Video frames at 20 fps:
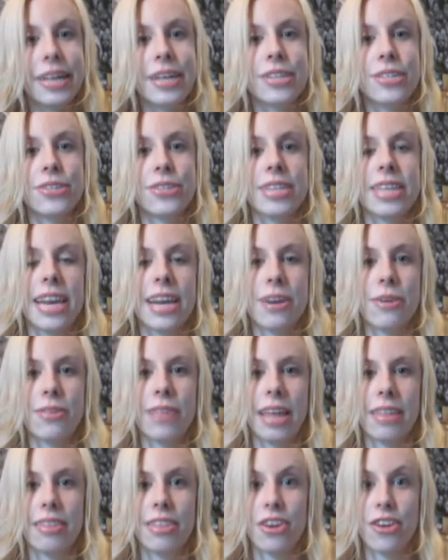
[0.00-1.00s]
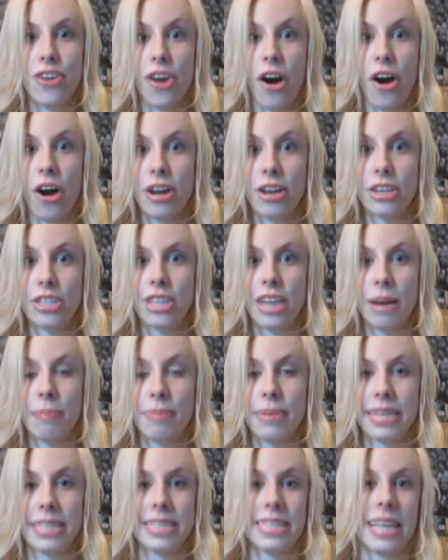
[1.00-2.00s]
so that I know that the
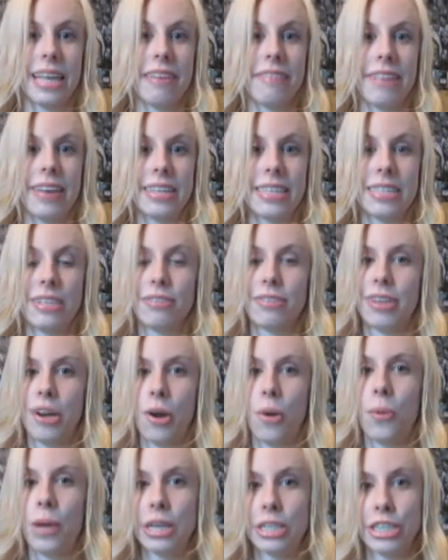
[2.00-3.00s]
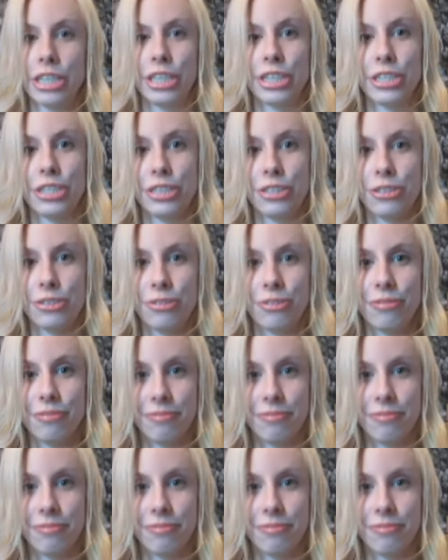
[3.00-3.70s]
non-Japanese Glay fans out there are watching too.